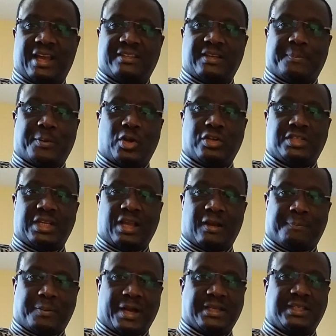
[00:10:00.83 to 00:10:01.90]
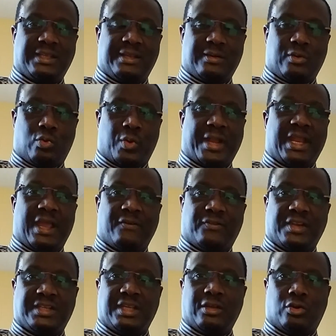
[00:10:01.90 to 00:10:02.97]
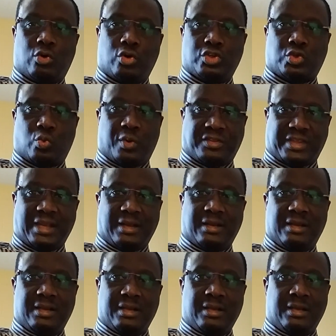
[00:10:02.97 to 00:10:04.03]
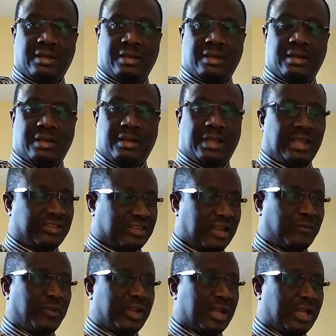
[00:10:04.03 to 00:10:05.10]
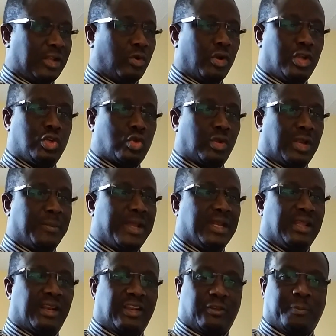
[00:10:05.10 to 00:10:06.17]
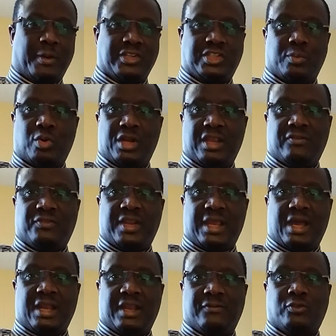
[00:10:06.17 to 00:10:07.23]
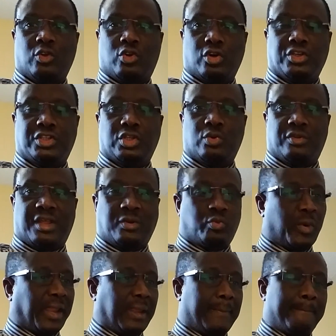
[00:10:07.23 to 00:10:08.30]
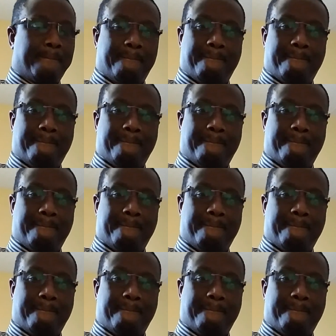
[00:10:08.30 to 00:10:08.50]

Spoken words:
as a political party when everything goes within is definitely going to remain irresponsible if they are left to continue that way.